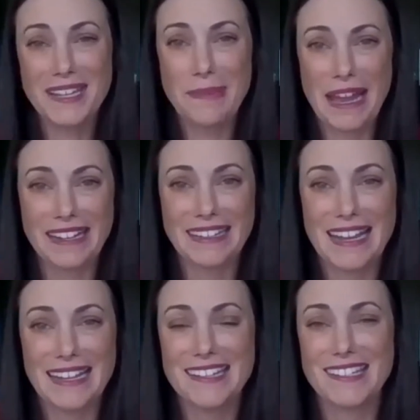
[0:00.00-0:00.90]
about it
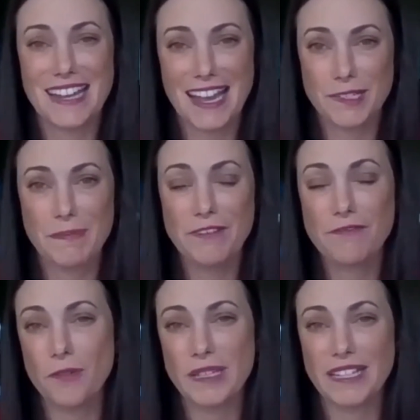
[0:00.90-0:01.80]
is it has been
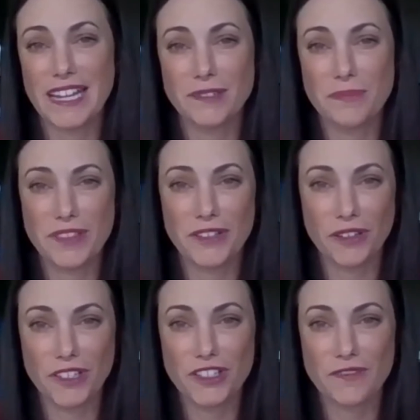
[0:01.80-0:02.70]
formulated with the
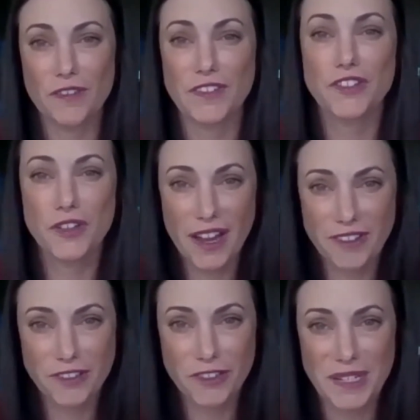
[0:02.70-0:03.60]
knowledge of over
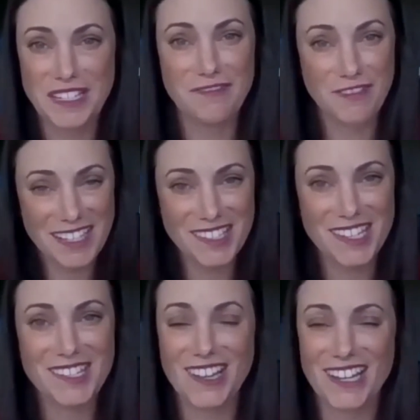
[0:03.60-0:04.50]
220
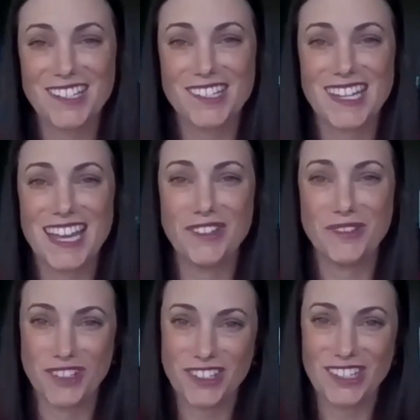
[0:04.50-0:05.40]
vets, scientists, and
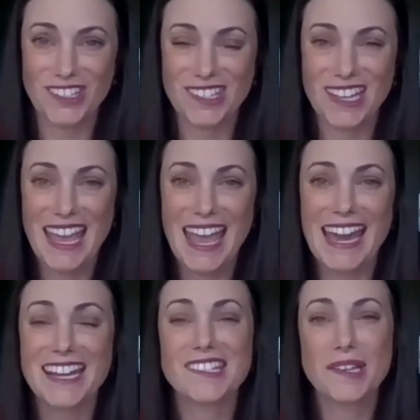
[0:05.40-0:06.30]
nutritionists.
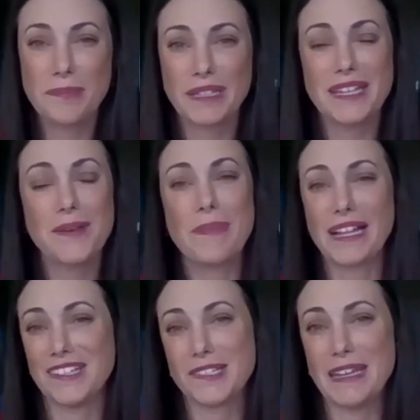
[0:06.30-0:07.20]
And it's complete and
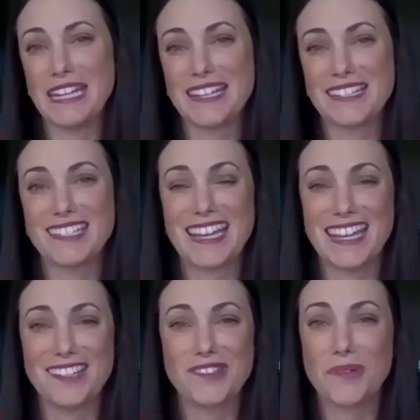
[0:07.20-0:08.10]
balanced, meaning it
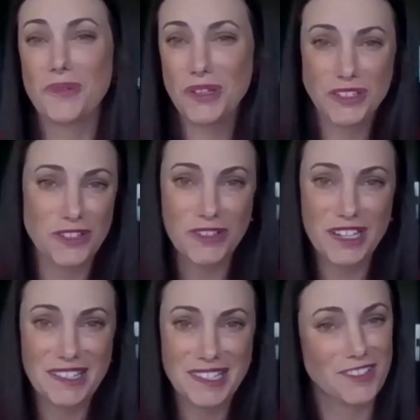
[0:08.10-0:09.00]
contains all the
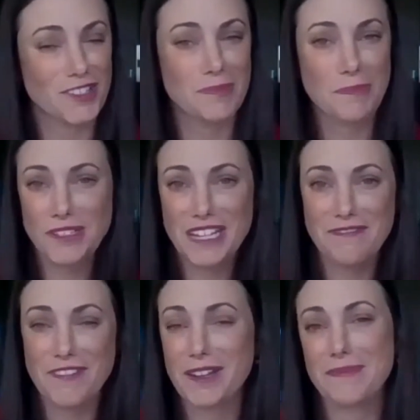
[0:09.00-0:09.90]
nutrients such as
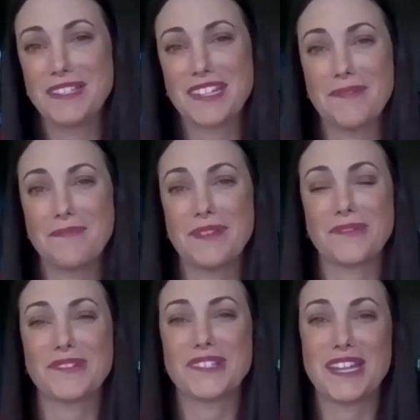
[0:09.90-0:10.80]
protein, vitamins, and
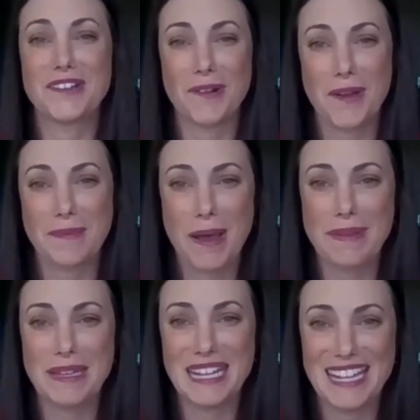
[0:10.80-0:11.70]
minerals that a growing
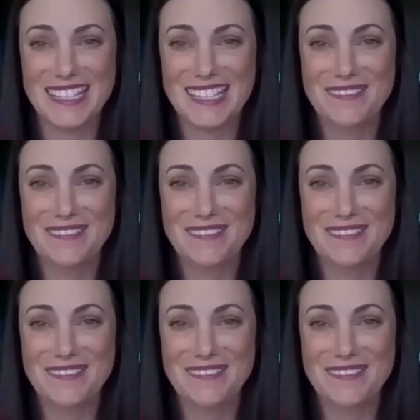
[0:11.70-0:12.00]
puppy needs.